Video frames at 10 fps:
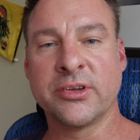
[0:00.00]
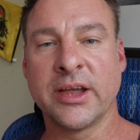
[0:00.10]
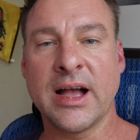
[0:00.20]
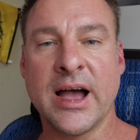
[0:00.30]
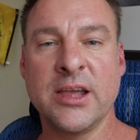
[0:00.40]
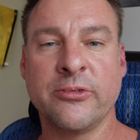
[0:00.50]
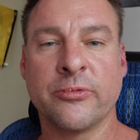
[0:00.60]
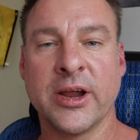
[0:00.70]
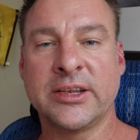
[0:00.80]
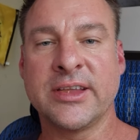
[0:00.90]
Like I even
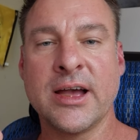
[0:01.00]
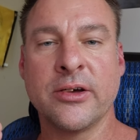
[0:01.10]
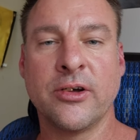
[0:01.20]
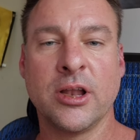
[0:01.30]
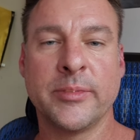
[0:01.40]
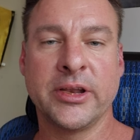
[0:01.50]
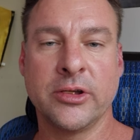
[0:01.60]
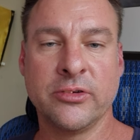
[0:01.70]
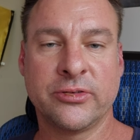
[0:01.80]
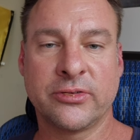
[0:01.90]
write down all of my
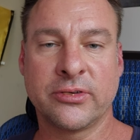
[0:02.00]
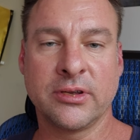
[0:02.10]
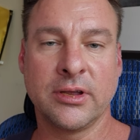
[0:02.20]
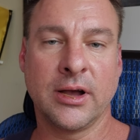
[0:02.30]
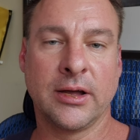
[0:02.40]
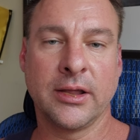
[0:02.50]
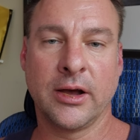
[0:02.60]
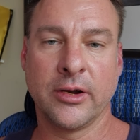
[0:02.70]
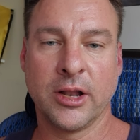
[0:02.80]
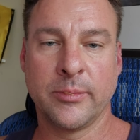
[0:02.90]
notes on,
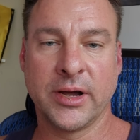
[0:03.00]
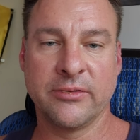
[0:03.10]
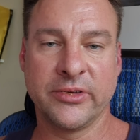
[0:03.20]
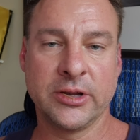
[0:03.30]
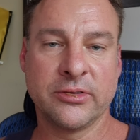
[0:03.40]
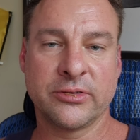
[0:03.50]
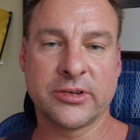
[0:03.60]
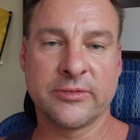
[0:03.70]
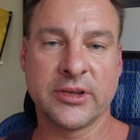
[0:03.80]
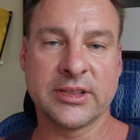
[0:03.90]
on all of my videos and
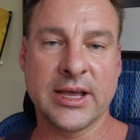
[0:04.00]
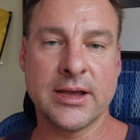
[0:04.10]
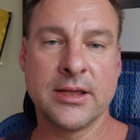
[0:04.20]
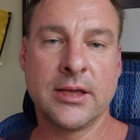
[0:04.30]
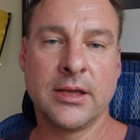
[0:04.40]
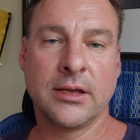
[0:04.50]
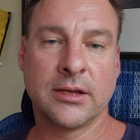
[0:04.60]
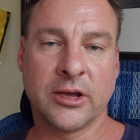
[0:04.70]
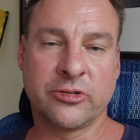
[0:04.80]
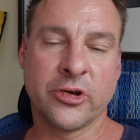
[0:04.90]
stuff like that.
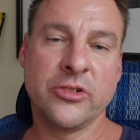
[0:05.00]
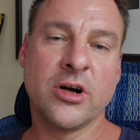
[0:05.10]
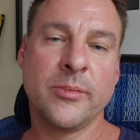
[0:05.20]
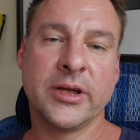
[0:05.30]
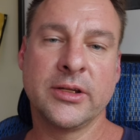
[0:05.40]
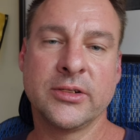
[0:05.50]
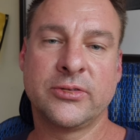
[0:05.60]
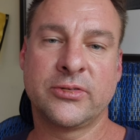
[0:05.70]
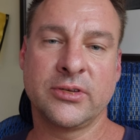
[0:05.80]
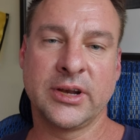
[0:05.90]
I show you all my
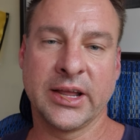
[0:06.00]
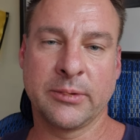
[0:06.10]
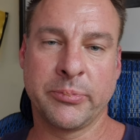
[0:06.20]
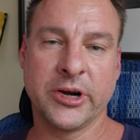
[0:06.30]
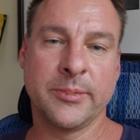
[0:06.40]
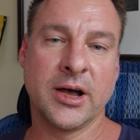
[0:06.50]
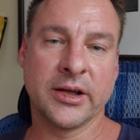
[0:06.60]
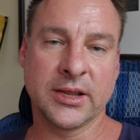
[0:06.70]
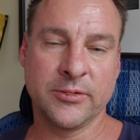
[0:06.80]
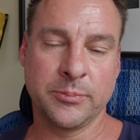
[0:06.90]
notes and I print them
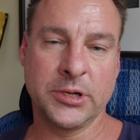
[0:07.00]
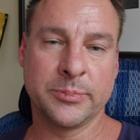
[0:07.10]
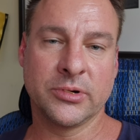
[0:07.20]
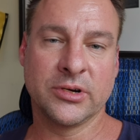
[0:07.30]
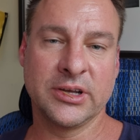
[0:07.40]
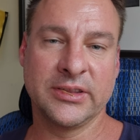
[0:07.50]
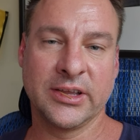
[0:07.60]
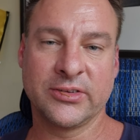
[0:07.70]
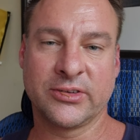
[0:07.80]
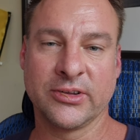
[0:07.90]
out, give them to people, and
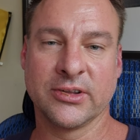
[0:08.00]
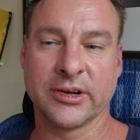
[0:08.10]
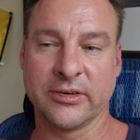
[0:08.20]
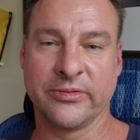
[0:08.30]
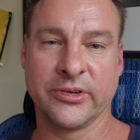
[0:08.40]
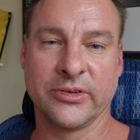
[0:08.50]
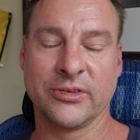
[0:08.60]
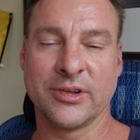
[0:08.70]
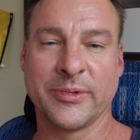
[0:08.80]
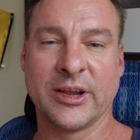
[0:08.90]
they still are
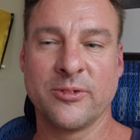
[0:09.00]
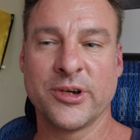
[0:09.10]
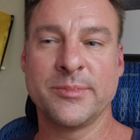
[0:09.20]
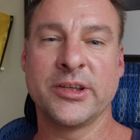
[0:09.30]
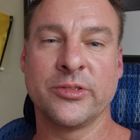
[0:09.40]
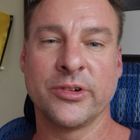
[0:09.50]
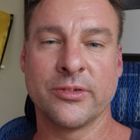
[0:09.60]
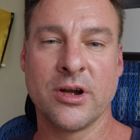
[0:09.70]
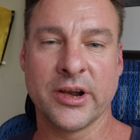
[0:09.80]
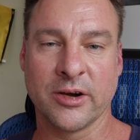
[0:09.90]
confused. I'm like, what am I doing
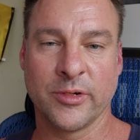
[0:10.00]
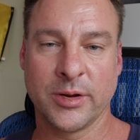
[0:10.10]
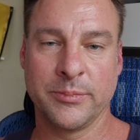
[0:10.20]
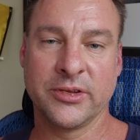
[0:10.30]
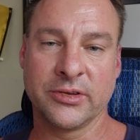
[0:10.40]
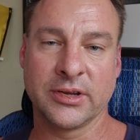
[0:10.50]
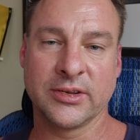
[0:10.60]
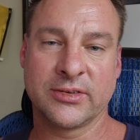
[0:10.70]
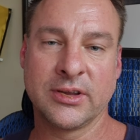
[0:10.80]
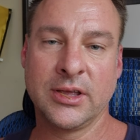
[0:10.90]
wrong here? What am I missing?
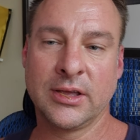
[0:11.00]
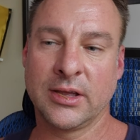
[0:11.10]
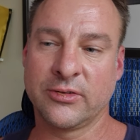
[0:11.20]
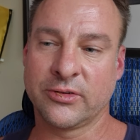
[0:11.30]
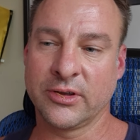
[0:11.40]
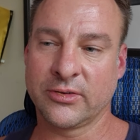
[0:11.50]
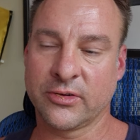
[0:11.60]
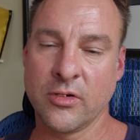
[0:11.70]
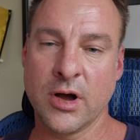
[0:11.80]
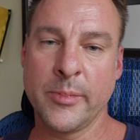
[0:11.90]
It's it's, it's
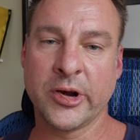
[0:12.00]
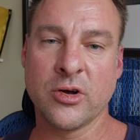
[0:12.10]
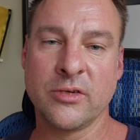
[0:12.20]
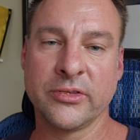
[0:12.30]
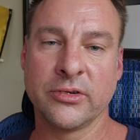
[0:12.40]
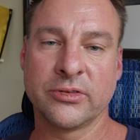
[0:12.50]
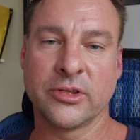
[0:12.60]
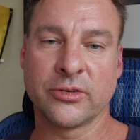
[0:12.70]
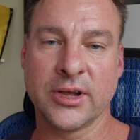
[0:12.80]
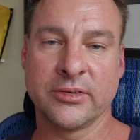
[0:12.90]
so I'm gonna go over those
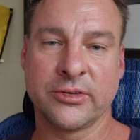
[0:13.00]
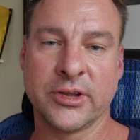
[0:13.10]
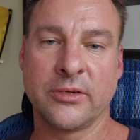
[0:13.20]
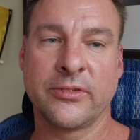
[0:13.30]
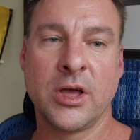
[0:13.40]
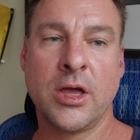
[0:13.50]
those kinds of stuff.